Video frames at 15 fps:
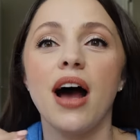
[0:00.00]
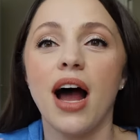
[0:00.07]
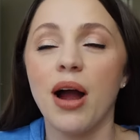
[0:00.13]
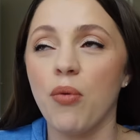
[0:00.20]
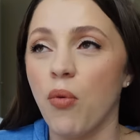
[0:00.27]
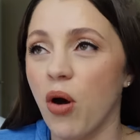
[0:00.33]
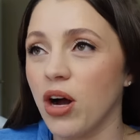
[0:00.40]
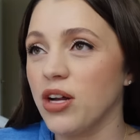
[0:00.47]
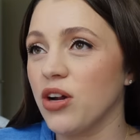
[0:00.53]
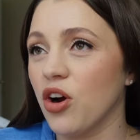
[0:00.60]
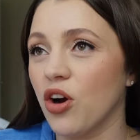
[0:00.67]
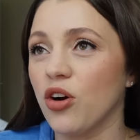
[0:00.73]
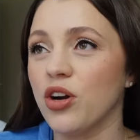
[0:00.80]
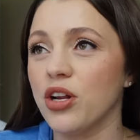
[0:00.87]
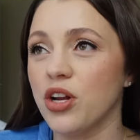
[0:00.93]
I want
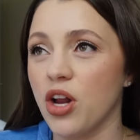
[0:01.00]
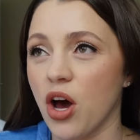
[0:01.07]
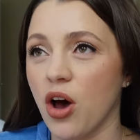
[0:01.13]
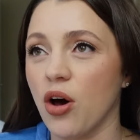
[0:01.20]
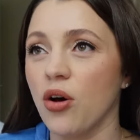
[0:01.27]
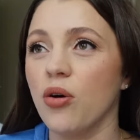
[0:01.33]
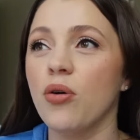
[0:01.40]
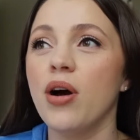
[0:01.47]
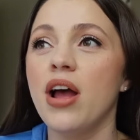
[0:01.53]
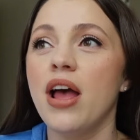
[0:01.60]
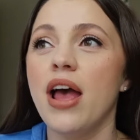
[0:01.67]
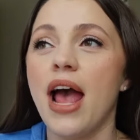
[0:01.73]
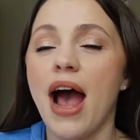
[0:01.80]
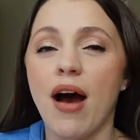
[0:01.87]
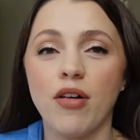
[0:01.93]
her to know
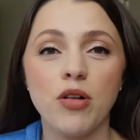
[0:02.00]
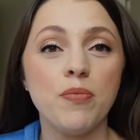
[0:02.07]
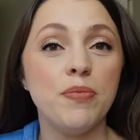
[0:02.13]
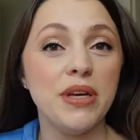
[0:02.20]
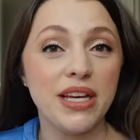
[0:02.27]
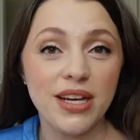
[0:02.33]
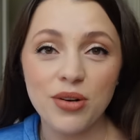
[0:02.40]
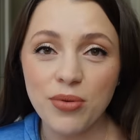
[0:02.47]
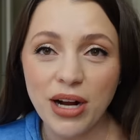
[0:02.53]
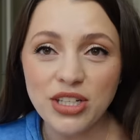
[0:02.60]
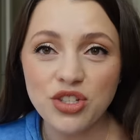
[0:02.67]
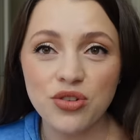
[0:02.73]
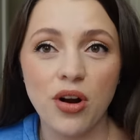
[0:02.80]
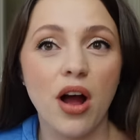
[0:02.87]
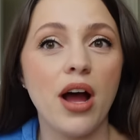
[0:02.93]
how to be at a
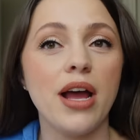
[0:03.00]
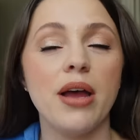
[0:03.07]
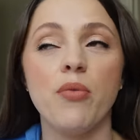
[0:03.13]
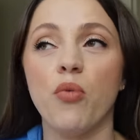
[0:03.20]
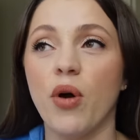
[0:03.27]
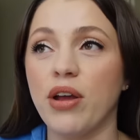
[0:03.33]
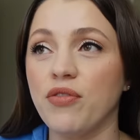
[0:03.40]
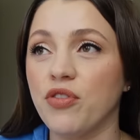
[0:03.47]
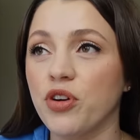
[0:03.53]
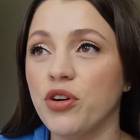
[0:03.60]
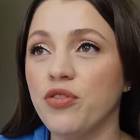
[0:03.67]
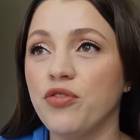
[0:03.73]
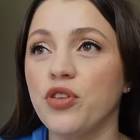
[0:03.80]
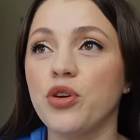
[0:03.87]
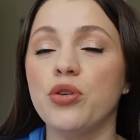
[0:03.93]
restaurant and wait for
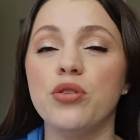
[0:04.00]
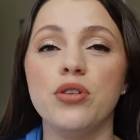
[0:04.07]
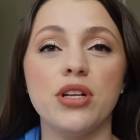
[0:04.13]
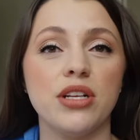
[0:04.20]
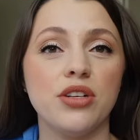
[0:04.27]
your food,